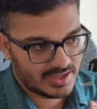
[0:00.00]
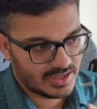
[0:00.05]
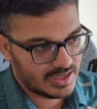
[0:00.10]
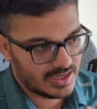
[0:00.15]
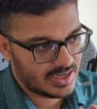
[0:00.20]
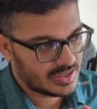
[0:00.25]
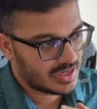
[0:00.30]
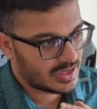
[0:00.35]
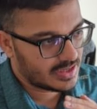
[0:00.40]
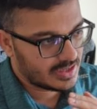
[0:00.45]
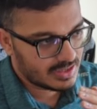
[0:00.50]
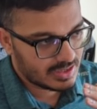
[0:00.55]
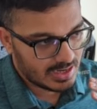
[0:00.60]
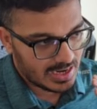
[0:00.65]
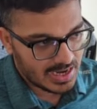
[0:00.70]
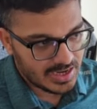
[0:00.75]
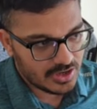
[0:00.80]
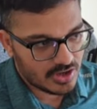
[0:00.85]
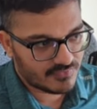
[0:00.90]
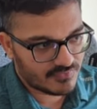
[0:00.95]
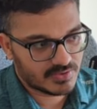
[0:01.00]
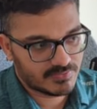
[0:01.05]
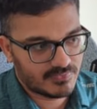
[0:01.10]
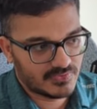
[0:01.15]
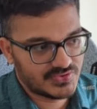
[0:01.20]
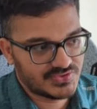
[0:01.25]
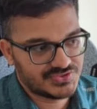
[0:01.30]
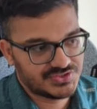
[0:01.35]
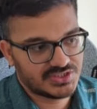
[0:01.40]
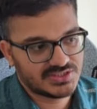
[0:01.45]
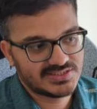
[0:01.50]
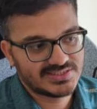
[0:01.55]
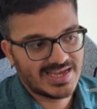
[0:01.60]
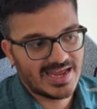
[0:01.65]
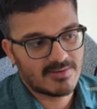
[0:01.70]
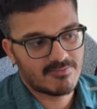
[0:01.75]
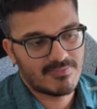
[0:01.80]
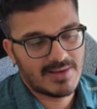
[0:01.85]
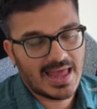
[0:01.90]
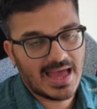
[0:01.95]
in any of the positions, can
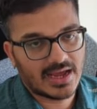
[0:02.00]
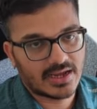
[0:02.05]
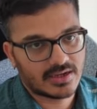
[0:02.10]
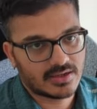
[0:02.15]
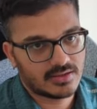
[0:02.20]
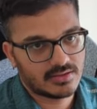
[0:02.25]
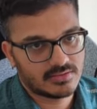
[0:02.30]
black